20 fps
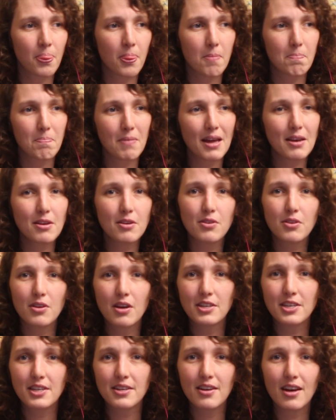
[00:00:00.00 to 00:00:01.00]
men
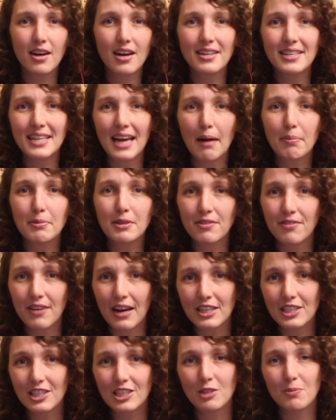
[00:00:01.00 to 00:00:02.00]
adapt to
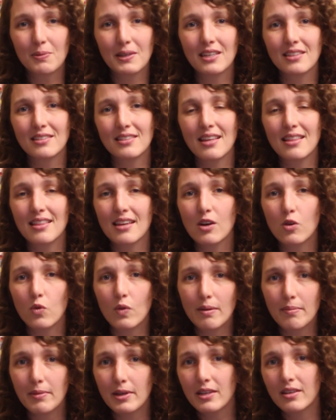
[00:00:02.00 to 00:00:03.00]
fashions because they think
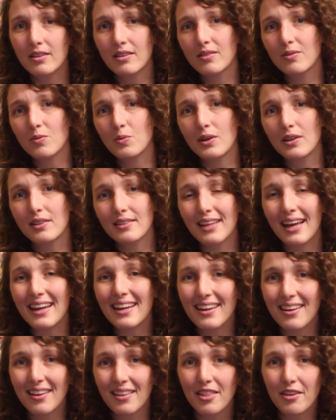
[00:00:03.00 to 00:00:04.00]
women will
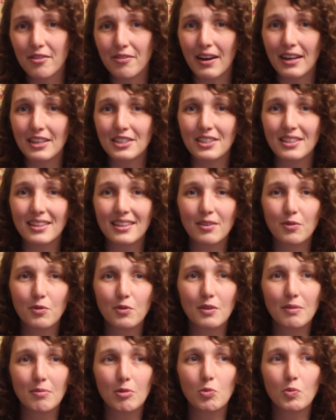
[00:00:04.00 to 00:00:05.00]
like the fashion and
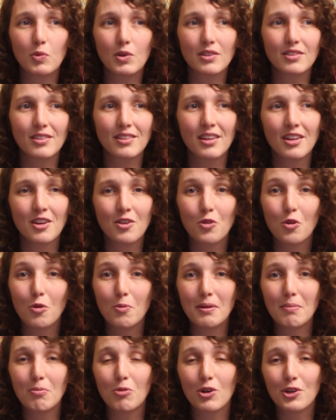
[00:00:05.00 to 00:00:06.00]
women will
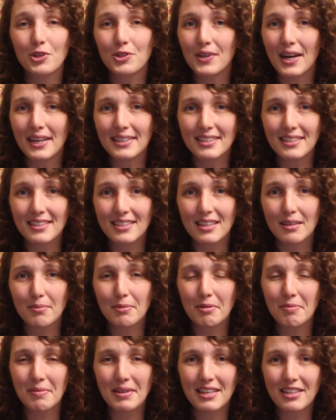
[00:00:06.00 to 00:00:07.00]
be more attracted to them.
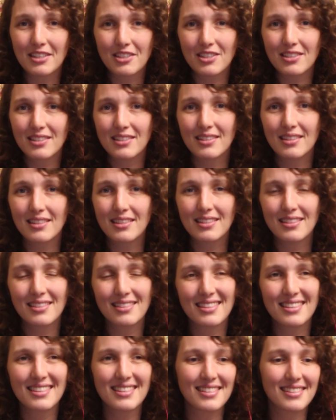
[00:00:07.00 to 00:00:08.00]
I mean, it's just,
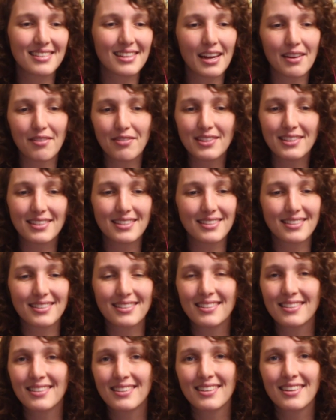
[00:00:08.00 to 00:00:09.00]
this is life. This
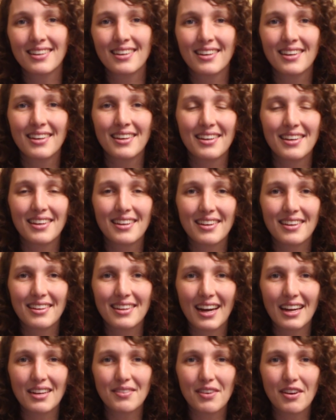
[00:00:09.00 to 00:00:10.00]
is
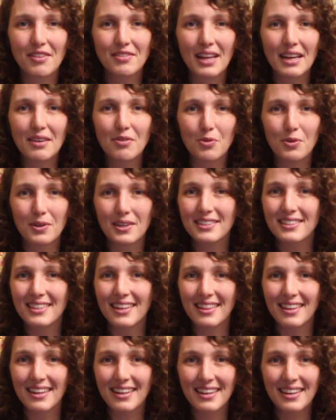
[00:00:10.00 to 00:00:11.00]
kind of how life works, I
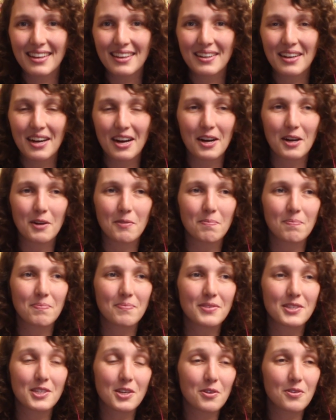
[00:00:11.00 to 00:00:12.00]
think.
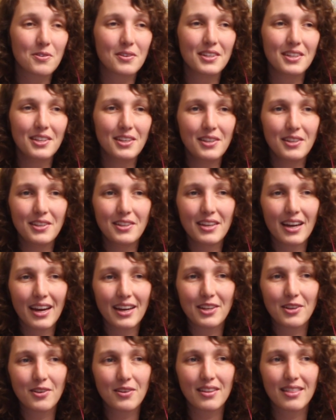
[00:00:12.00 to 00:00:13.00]
So
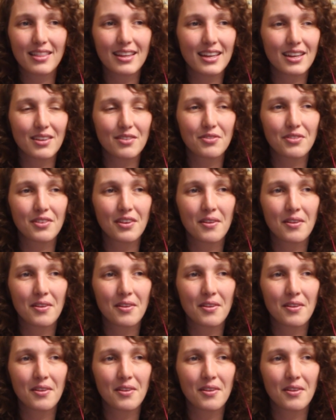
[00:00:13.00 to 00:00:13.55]
yeah, you could think of